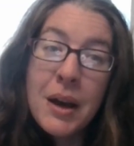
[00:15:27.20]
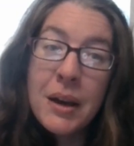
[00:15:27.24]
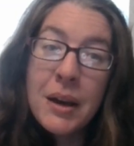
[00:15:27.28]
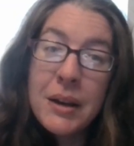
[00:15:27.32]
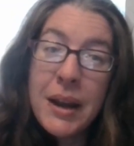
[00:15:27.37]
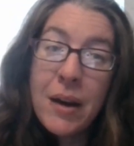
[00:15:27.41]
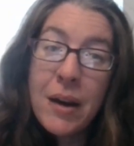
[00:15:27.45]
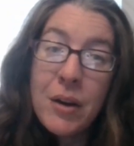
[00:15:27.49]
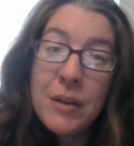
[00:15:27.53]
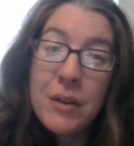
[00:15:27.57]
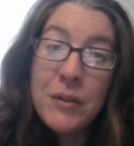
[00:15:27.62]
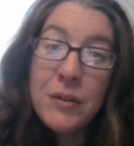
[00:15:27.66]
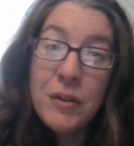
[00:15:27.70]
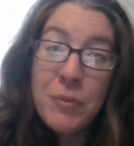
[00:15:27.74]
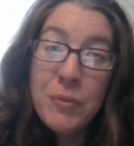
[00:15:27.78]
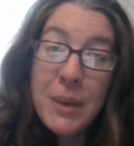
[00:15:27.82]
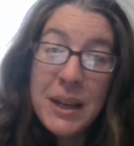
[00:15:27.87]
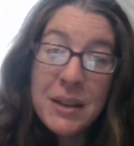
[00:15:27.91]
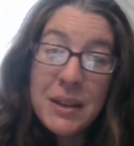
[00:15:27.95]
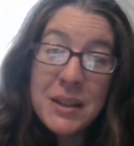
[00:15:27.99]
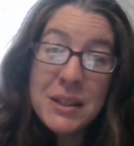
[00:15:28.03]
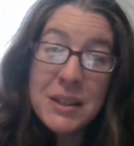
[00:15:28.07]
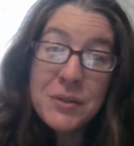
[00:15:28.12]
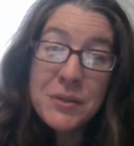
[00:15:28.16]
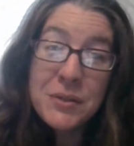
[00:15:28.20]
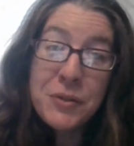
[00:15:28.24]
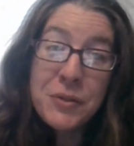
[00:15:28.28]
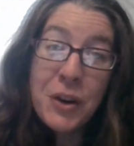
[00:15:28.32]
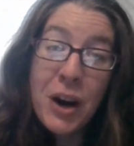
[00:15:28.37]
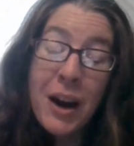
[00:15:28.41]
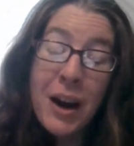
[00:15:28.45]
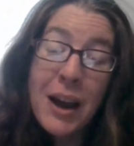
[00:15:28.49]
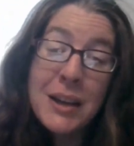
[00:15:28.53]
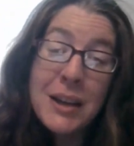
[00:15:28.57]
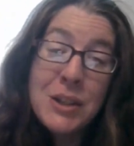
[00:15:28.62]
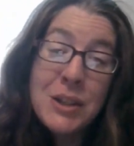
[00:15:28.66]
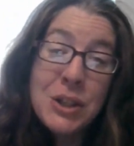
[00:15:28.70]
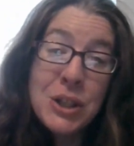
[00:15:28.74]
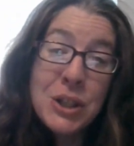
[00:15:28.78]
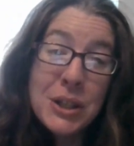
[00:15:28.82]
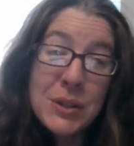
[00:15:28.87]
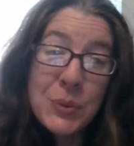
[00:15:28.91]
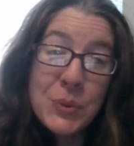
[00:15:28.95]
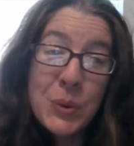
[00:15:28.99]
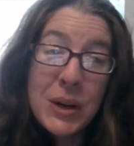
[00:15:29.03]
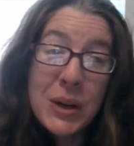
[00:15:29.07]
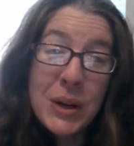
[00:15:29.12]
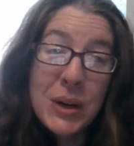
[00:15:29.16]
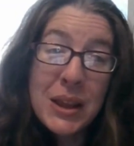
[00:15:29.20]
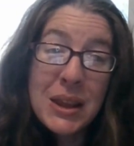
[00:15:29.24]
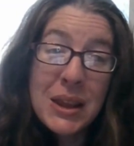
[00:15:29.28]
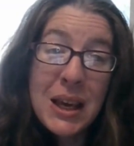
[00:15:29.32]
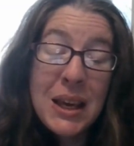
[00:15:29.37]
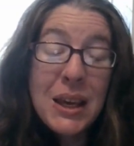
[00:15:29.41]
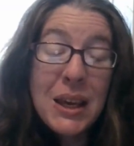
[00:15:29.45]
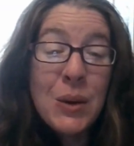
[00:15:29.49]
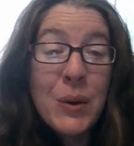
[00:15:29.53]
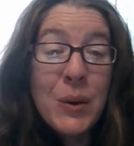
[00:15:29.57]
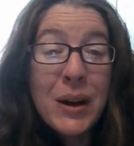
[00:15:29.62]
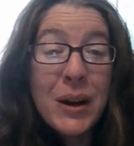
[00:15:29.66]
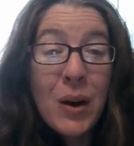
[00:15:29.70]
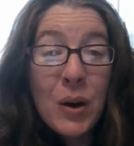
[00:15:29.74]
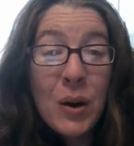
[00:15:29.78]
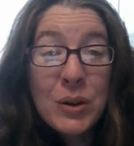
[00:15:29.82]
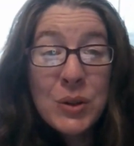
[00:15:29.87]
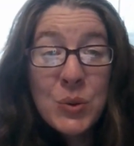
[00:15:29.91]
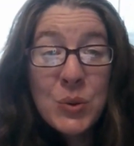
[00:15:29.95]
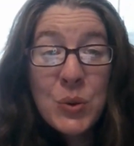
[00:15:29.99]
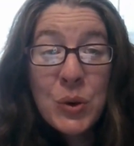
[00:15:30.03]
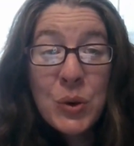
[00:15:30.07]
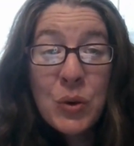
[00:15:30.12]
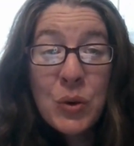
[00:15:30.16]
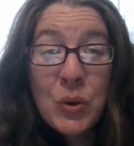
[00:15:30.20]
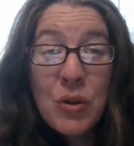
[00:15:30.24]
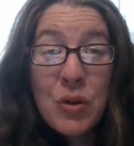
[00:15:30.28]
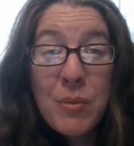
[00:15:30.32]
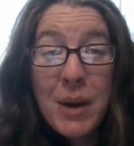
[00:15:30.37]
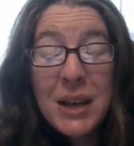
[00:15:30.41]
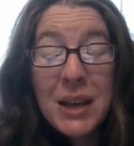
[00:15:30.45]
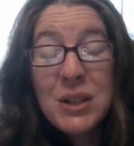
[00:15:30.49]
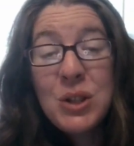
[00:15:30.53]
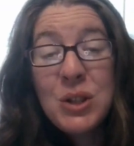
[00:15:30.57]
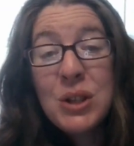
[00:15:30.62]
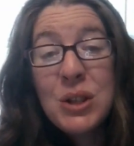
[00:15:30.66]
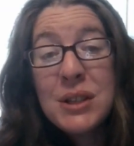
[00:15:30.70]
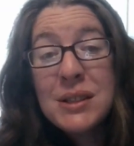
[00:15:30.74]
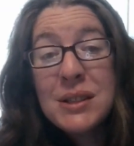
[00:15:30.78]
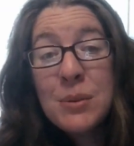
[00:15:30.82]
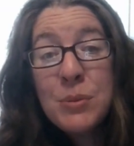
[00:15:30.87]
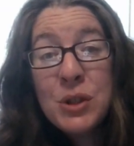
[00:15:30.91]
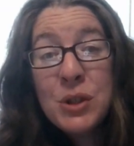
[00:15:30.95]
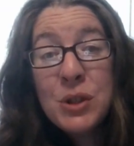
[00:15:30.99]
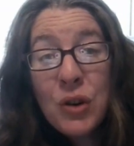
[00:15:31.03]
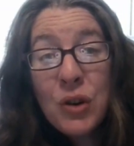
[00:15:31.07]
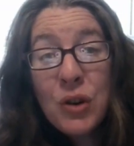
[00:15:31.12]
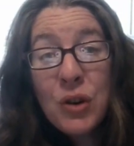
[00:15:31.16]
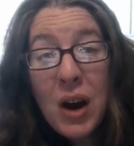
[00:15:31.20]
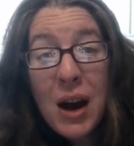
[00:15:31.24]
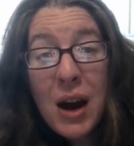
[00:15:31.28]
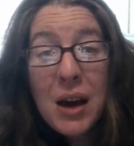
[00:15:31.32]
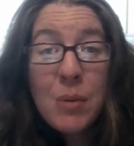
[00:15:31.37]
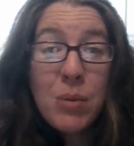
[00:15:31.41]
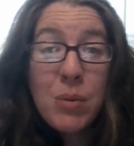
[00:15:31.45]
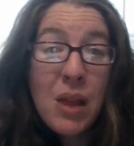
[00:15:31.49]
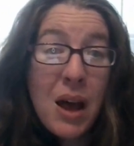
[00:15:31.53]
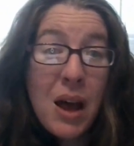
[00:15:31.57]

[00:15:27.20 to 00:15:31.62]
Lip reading: Now, if you made it this far, I just want to thank you and also want to remind you to subscribe,